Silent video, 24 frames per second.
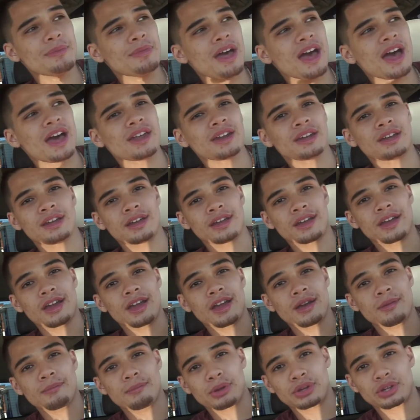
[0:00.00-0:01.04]
that,
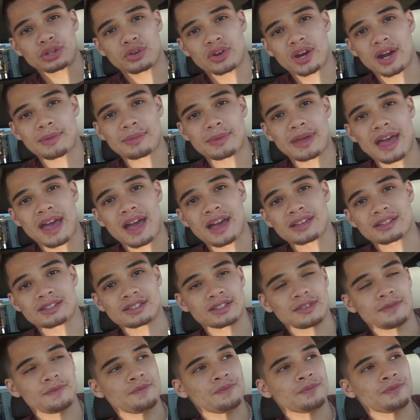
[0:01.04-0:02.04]
about to grab gas.